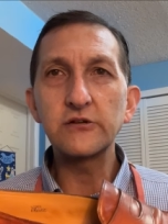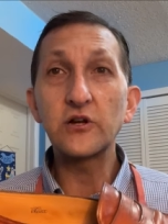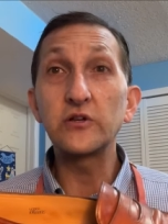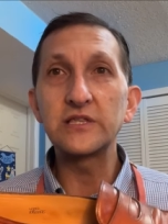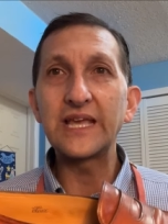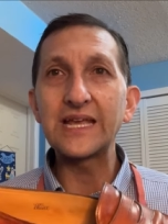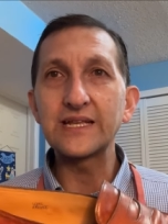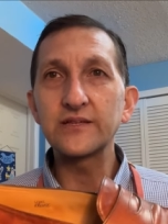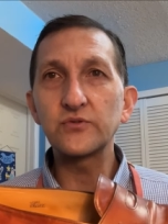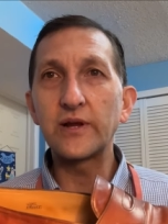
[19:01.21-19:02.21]
here called
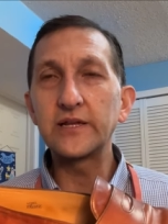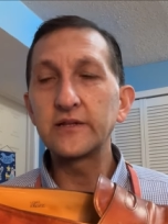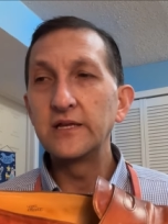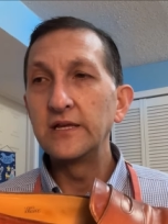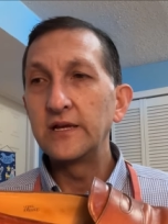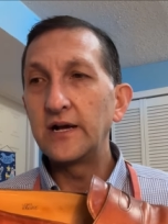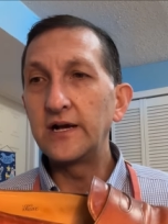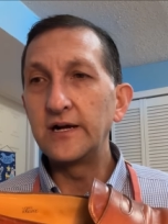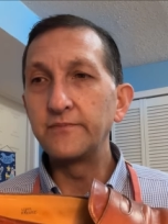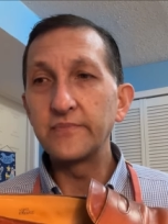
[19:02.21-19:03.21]
Lannings, right?
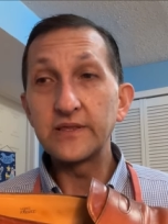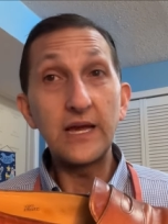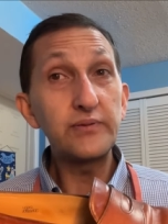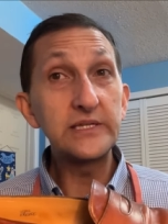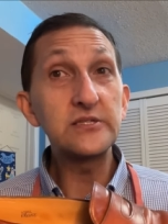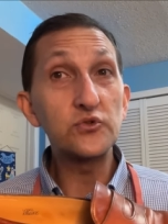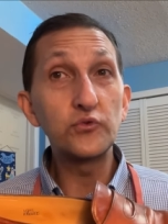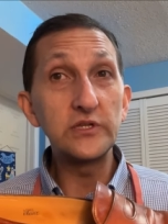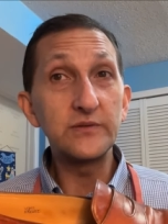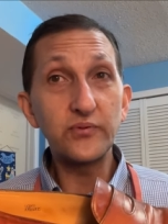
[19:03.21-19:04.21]
Um, that place is
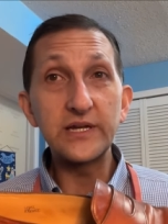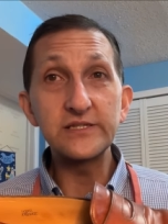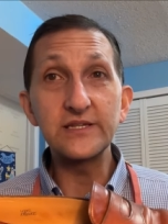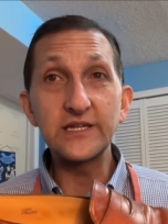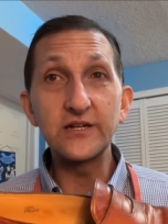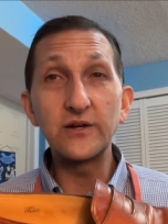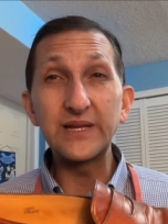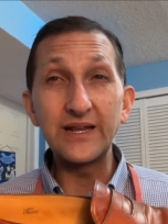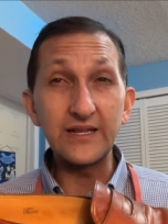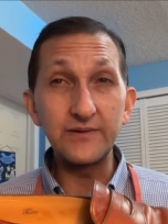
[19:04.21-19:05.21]
really pricey. You know, I
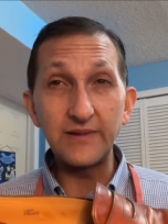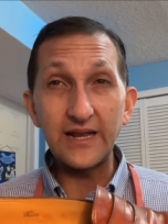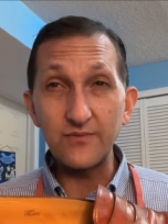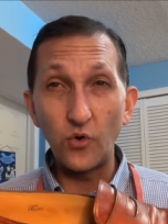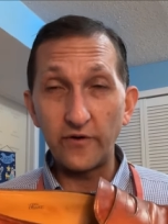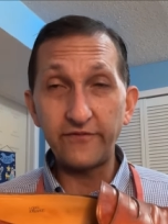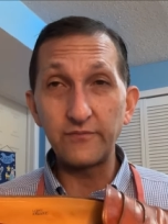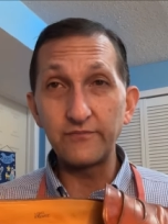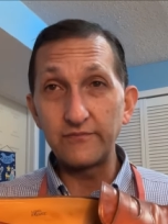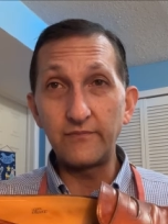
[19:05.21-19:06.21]
mean, any any more
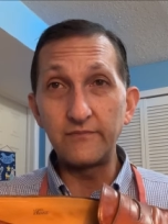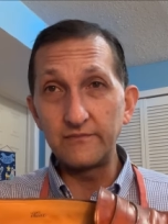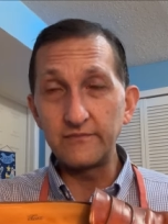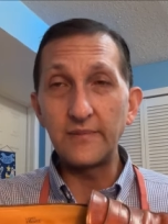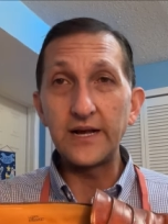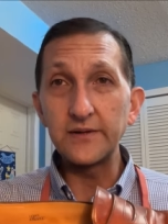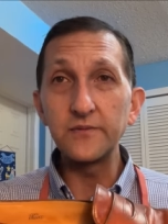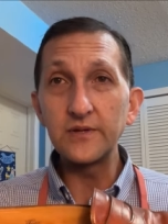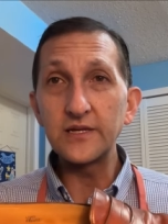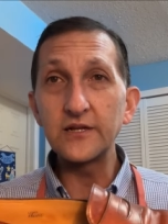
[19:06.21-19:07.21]
for my,
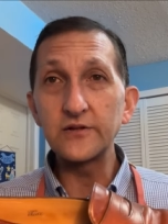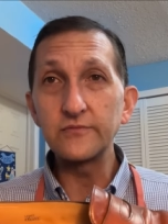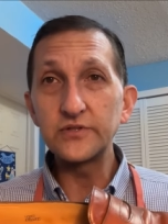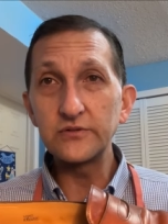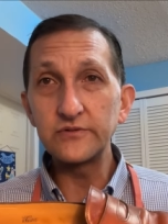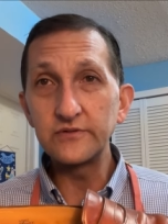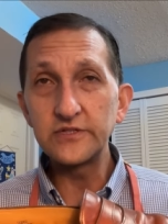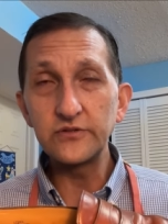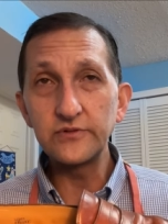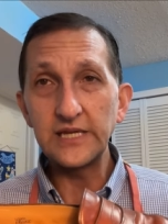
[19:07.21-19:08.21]
you know, two
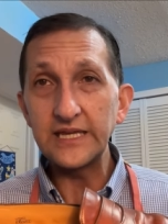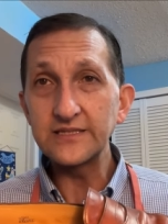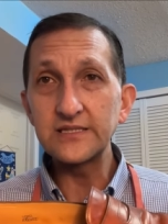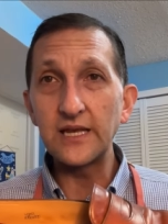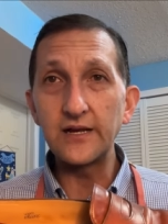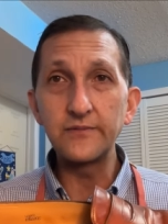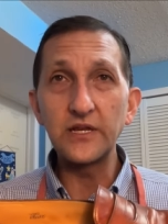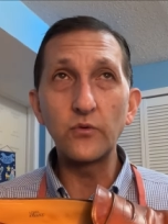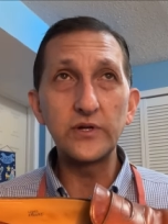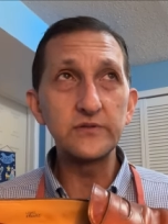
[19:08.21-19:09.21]
two kids, uh, you
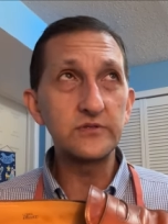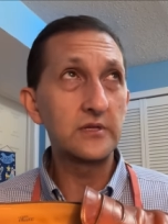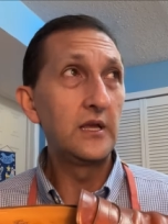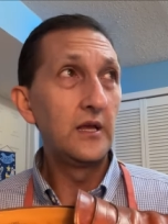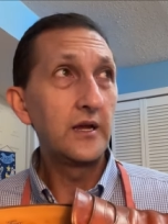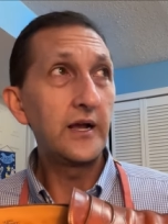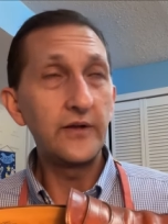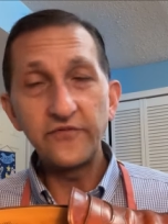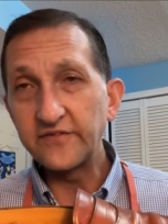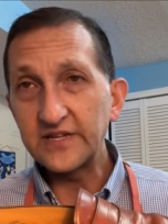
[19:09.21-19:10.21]
know, one's uh,
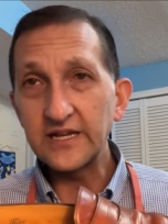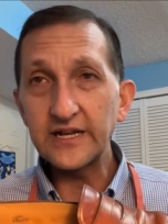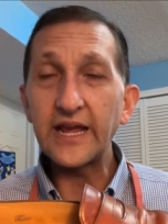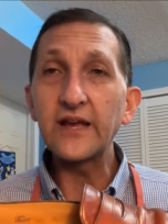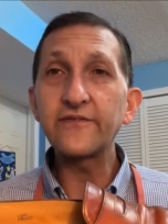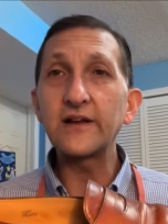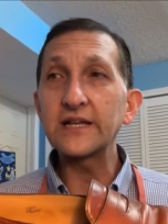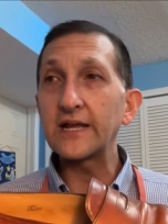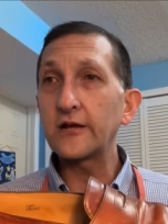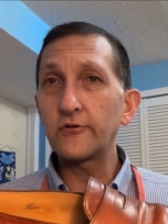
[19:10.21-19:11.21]
15 and a half right
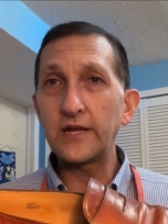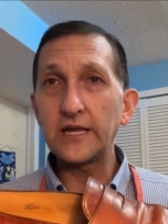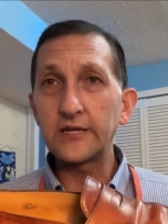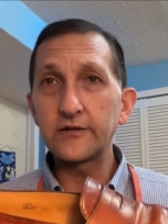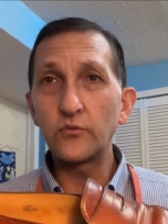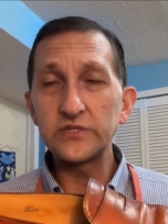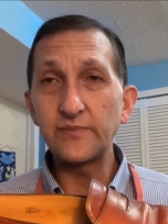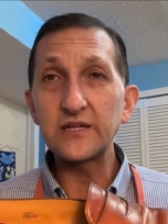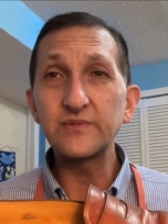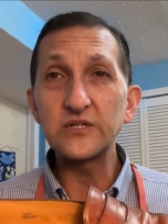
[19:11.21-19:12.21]
now and uh, one's
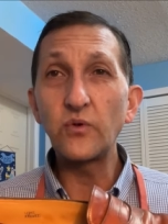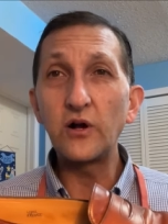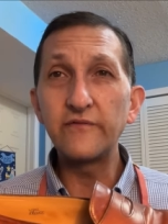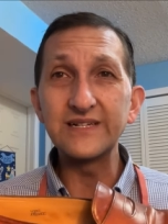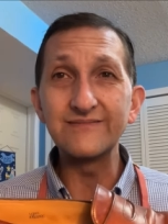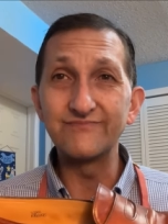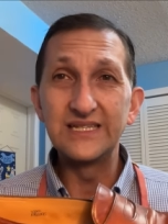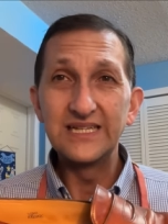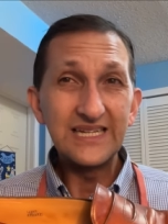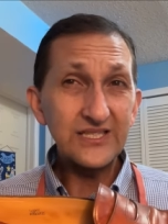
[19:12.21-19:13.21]
about to be 12. And
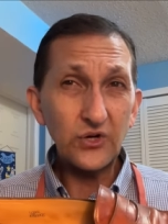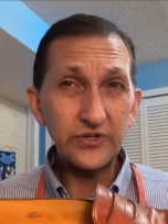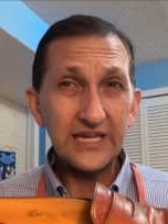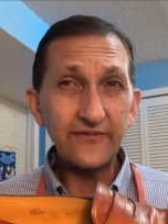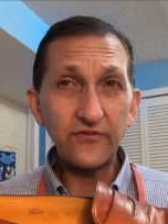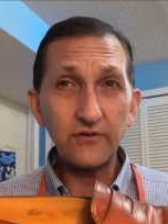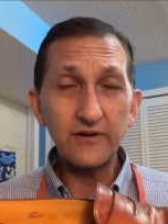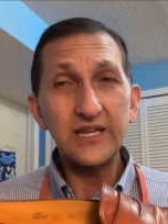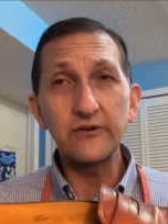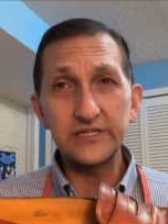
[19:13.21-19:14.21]
it's hard to eat for,
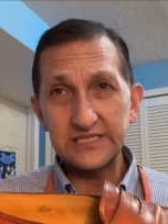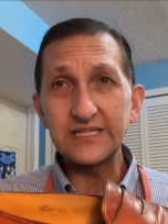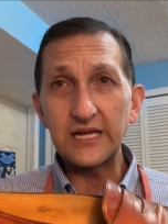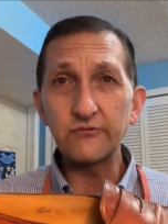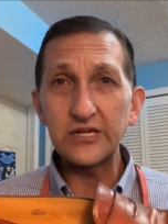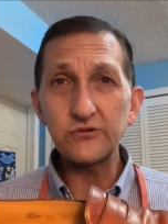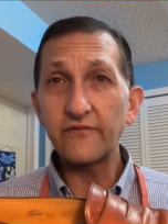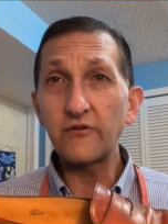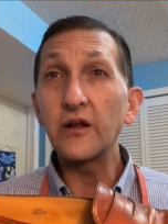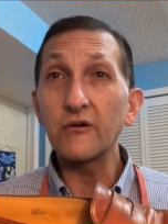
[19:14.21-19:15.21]
you know, to sit down restaurant
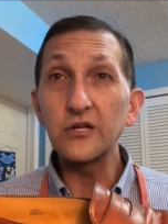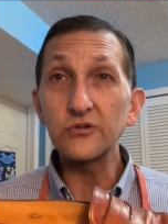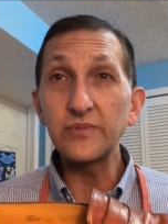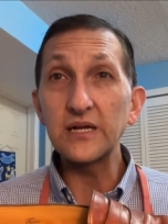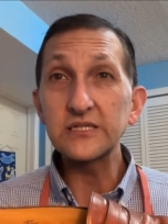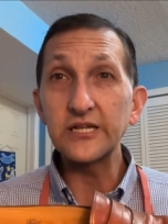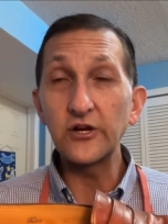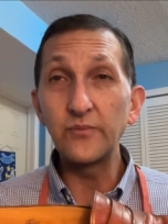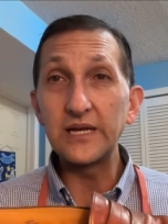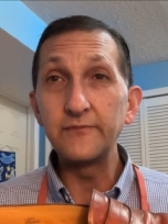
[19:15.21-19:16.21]
for under 100 bucks, you
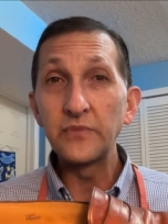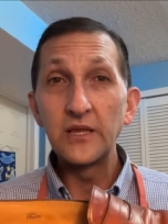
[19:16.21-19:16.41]
know, but...